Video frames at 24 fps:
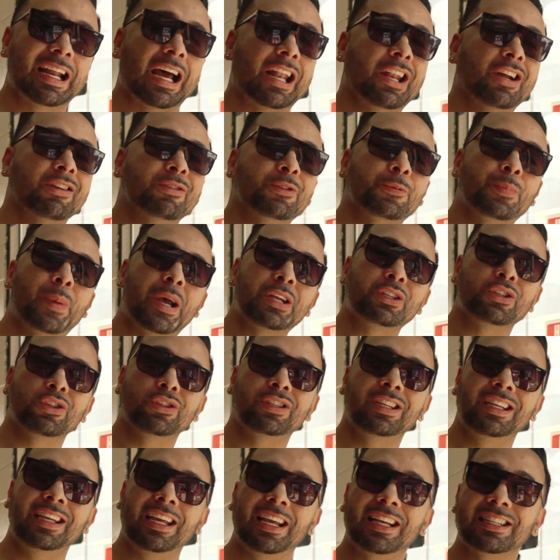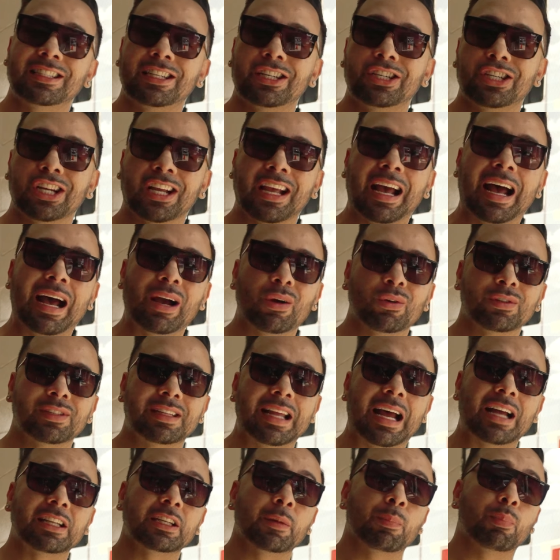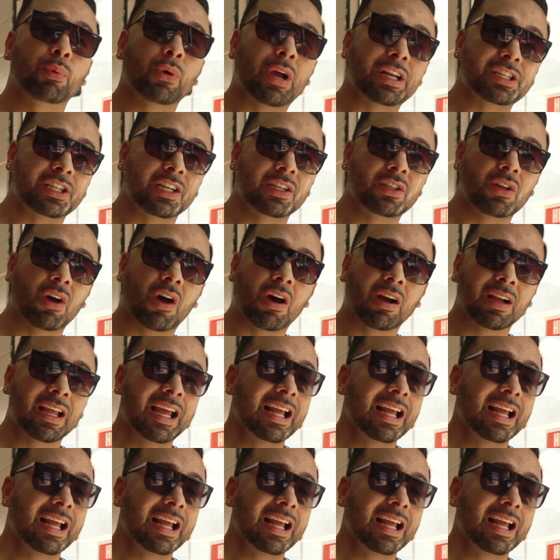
Now their specialty is the Chicago style depression dog.